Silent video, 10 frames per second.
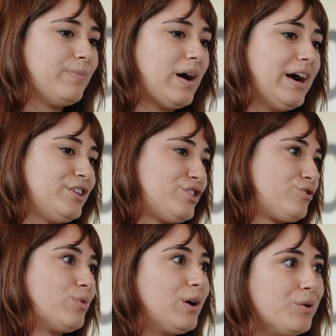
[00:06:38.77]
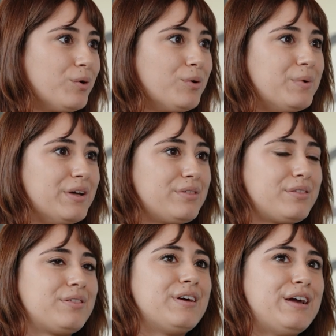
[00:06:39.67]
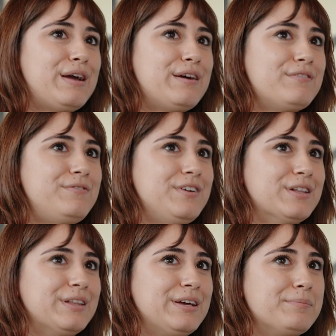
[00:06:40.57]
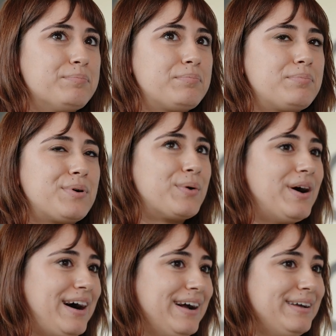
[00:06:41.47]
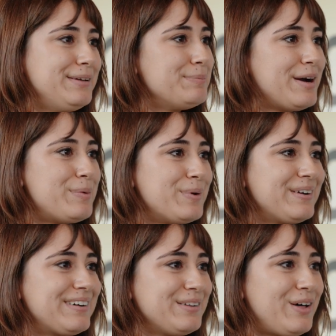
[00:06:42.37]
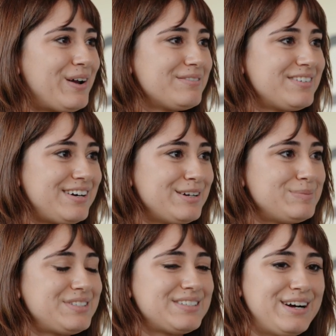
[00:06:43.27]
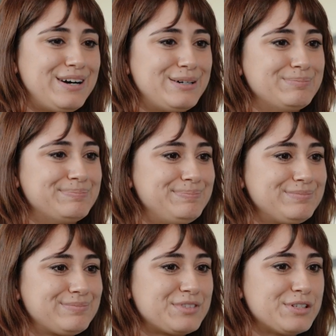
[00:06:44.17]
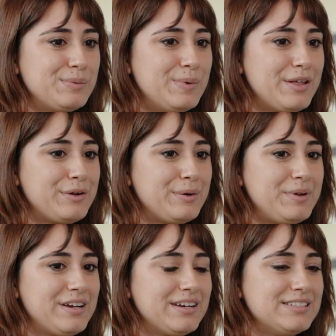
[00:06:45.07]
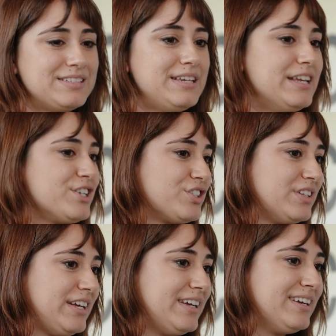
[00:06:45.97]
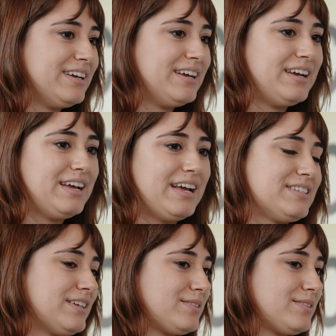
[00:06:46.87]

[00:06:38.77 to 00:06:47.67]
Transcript: I struggle with feeling pride in my work a lot of times, whether because initially it's not